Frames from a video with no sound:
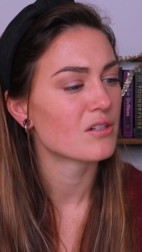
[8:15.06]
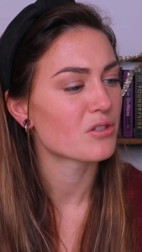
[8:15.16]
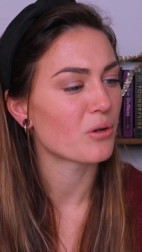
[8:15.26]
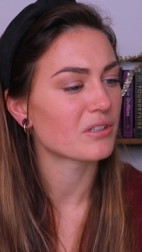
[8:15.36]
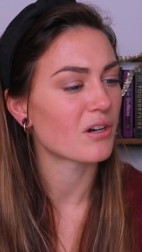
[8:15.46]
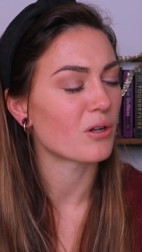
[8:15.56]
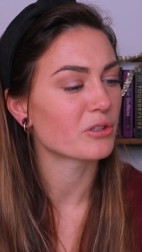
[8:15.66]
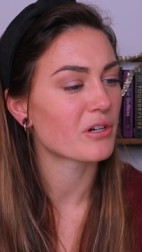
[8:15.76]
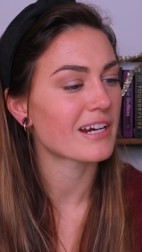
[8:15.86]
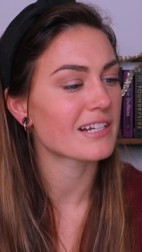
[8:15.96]
Told in
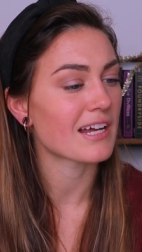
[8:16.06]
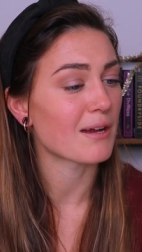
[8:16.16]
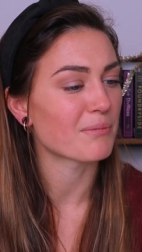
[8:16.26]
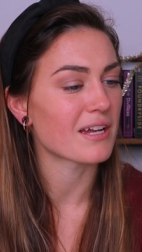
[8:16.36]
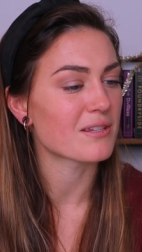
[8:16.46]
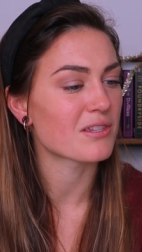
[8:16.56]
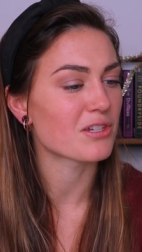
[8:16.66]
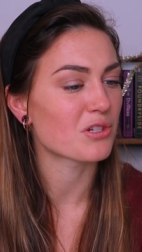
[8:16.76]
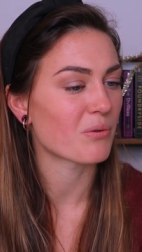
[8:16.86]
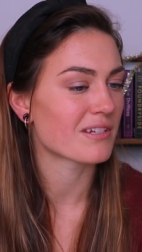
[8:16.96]
alternating timelines,
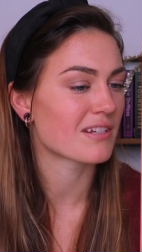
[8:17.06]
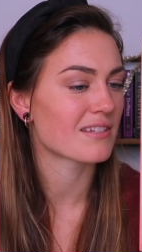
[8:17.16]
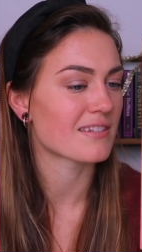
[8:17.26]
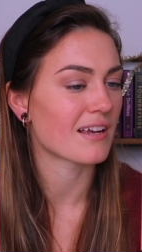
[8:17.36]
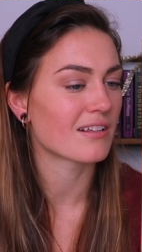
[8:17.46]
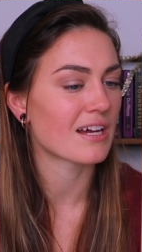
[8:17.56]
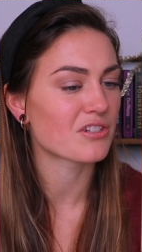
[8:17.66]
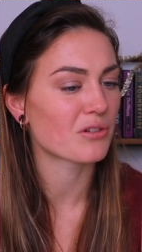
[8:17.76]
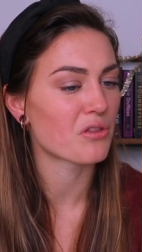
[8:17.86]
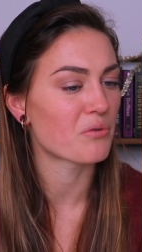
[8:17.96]
this twisted
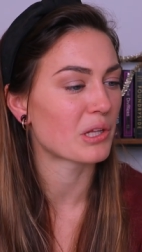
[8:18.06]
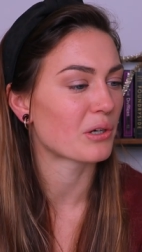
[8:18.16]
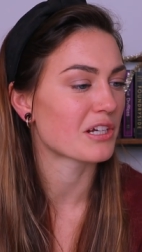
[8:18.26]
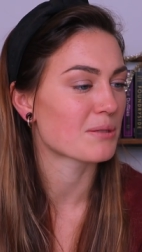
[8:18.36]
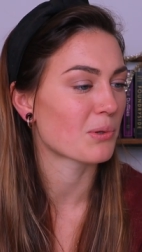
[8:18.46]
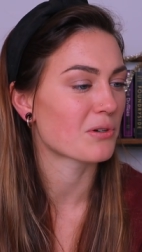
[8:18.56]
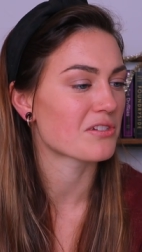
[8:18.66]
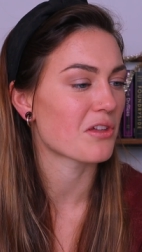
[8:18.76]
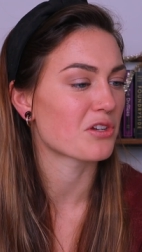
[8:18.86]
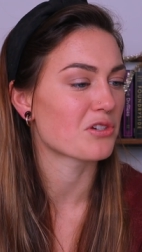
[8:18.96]
psychological thriller
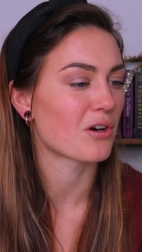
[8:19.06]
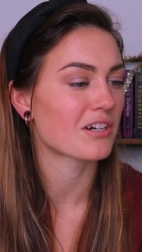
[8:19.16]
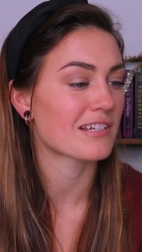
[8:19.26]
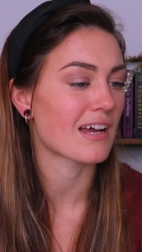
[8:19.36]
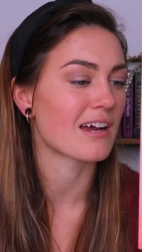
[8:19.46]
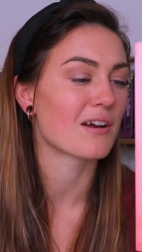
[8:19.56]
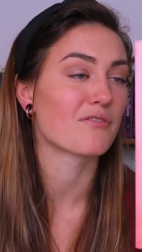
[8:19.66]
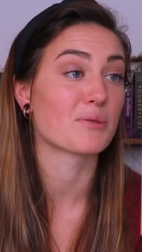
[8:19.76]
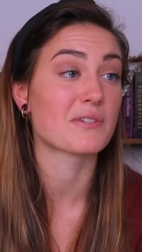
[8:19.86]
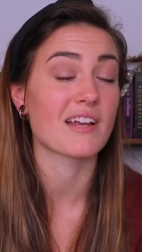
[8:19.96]
explores the dark side of
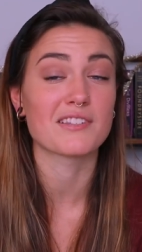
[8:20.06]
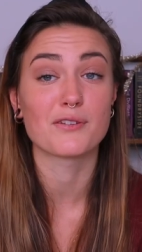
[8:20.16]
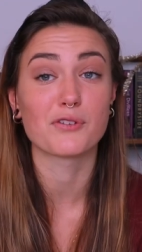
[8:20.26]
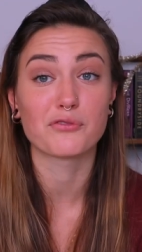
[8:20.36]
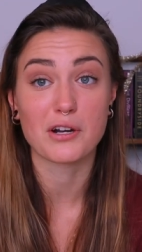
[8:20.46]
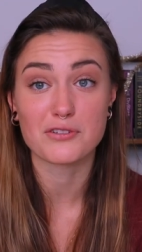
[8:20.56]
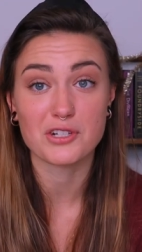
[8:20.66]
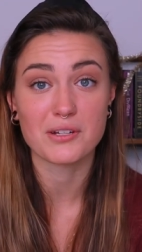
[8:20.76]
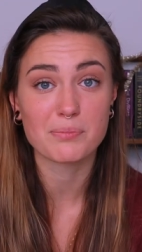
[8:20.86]
obsessive friendship.